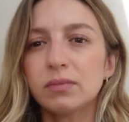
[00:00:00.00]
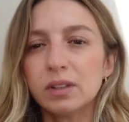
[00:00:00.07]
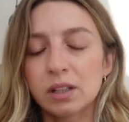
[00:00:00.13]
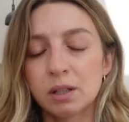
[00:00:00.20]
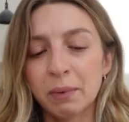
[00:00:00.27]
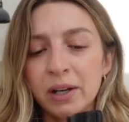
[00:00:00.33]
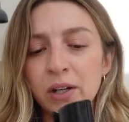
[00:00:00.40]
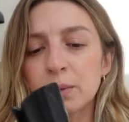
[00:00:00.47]

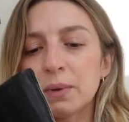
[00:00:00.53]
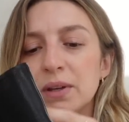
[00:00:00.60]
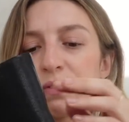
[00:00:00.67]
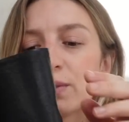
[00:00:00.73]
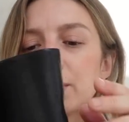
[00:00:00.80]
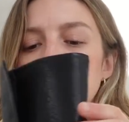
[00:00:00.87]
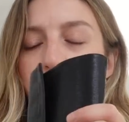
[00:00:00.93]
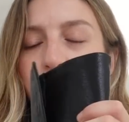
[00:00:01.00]
you might not be
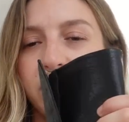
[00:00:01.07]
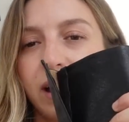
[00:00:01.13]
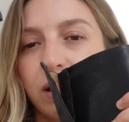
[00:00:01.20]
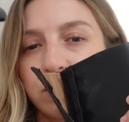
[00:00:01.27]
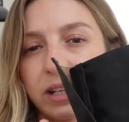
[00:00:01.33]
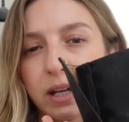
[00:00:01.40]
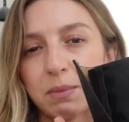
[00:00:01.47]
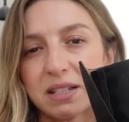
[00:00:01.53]
familiar with how
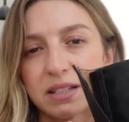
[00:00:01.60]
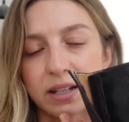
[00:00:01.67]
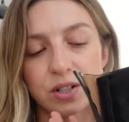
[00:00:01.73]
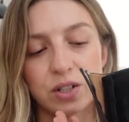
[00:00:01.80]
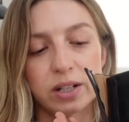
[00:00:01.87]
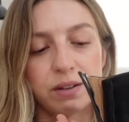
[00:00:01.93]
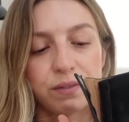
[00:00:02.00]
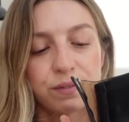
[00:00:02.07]
Tabbies
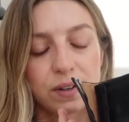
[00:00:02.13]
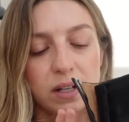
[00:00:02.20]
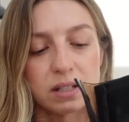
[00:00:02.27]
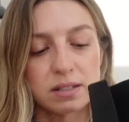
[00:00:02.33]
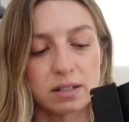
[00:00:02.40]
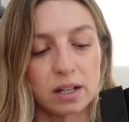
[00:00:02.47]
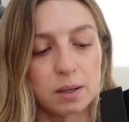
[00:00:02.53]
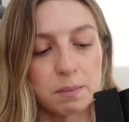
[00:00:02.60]
actually
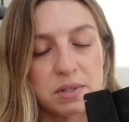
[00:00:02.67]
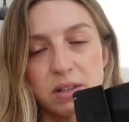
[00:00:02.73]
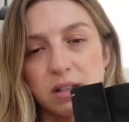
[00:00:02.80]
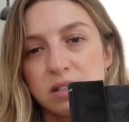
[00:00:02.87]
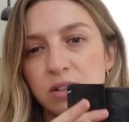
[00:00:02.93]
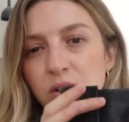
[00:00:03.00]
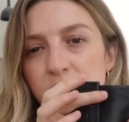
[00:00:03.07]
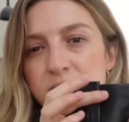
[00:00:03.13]
fasten up. So
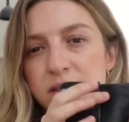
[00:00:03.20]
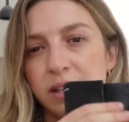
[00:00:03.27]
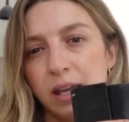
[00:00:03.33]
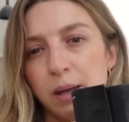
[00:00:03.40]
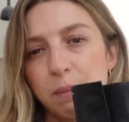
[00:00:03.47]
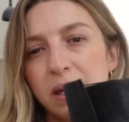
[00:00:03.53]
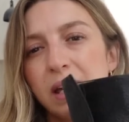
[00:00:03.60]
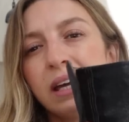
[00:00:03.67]
there's not a
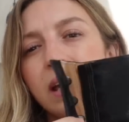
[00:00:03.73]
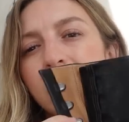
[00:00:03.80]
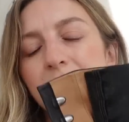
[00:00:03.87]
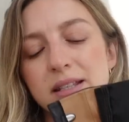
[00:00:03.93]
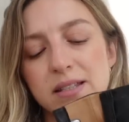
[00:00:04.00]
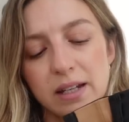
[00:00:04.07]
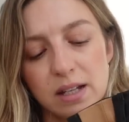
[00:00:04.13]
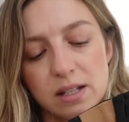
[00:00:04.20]
zip,
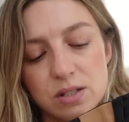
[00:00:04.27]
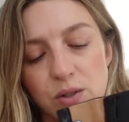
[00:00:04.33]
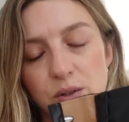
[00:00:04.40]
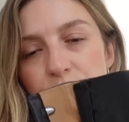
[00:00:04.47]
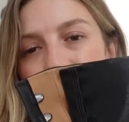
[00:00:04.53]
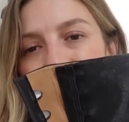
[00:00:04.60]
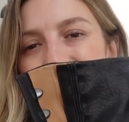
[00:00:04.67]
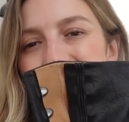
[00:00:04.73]
it's like a sort
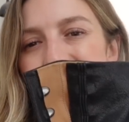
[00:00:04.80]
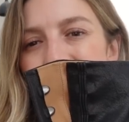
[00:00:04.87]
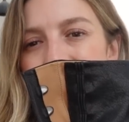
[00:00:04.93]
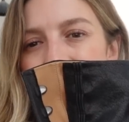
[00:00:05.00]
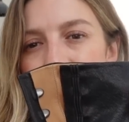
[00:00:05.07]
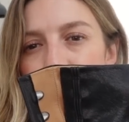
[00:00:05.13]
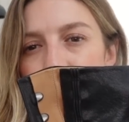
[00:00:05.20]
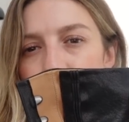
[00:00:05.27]
of teeth
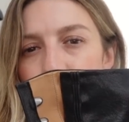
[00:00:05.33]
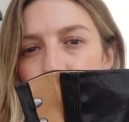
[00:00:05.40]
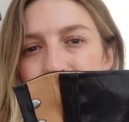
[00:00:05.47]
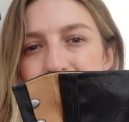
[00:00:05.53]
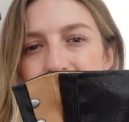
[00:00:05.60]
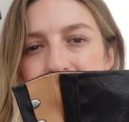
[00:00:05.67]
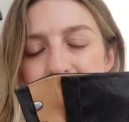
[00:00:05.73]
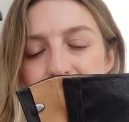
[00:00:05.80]
and hook
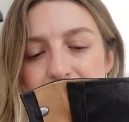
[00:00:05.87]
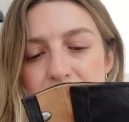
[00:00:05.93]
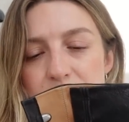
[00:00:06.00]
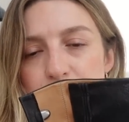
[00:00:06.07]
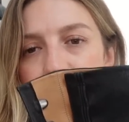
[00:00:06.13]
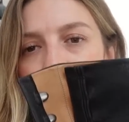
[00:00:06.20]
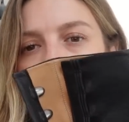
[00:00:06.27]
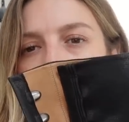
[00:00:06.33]

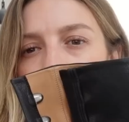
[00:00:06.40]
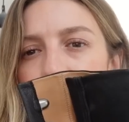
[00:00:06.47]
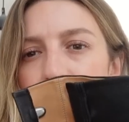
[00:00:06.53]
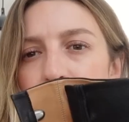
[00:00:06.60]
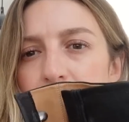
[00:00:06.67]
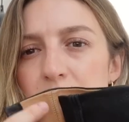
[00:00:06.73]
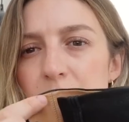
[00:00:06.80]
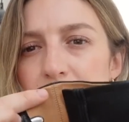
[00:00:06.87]
system. So you
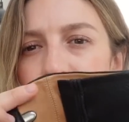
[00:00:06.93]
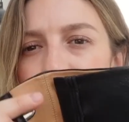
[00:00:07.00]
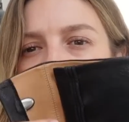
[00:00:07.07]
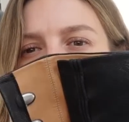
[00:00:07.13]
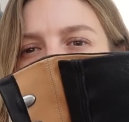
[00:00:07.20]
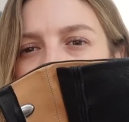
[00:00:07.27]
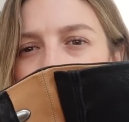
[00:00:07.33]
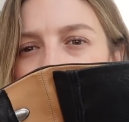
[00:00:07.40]
have
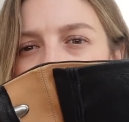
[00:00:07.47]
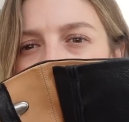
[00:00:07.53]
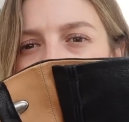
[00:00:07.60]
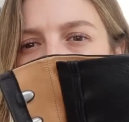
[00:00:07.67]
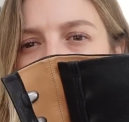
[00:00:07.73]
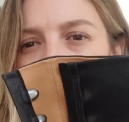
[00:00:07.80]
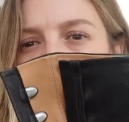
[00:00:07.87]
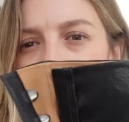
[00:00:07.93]
these teeth
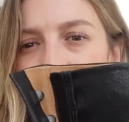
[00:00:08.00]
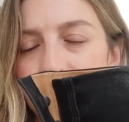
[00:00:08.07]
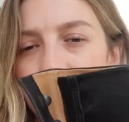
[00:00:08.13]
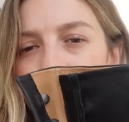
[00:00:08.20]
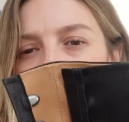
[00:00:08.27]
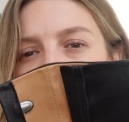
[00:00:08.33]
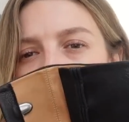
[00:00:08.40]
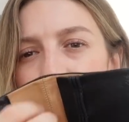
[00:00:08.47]
along here
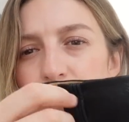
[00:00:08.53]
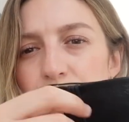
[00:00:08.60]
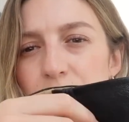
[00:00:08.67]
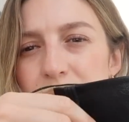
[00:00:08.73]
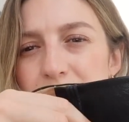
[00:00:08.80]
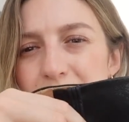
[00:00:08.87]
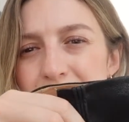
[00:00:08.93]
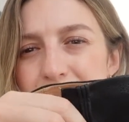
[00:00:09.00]
and they hook
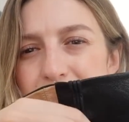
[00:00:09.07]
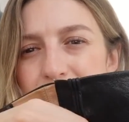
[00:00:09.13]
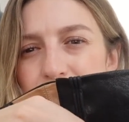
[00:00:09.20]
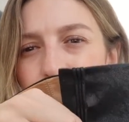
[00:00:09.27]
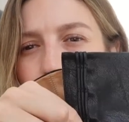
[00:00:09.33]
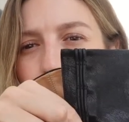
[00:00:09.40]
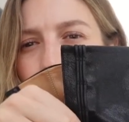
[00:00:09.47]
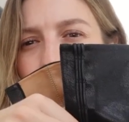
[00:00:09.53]

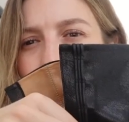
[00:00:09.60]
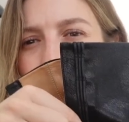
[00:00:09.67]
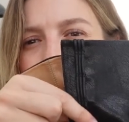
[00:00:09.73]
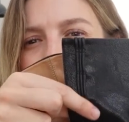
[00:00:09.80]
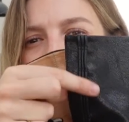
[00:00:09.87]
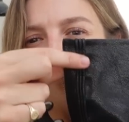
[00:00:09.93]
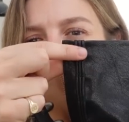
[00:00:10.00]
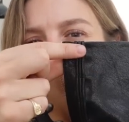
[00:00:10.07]
into
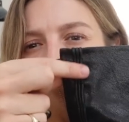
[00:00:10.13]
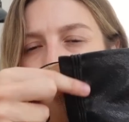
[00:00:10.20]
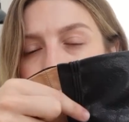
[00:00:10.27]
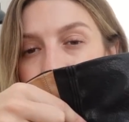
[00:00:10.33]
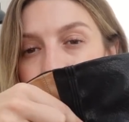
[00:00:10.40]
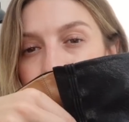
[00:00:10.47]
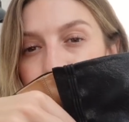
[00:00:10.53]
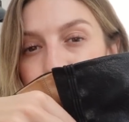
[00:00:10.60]

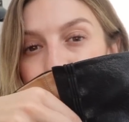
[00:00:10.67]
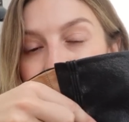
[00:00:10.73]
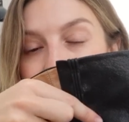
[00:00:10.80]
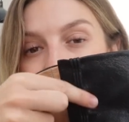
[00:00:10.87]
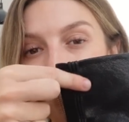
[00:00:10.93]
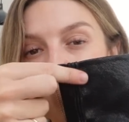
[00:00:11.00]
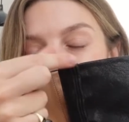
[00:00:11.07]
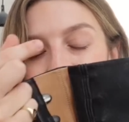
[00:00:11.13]
this
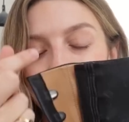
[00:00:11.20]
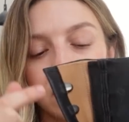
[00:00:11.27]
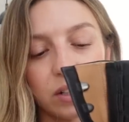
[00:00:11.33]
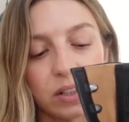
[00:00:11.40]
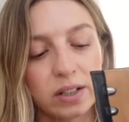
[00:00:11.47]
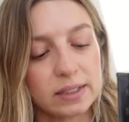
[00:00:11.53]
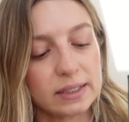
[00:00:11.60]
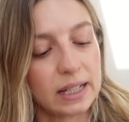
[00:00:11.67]
bit here.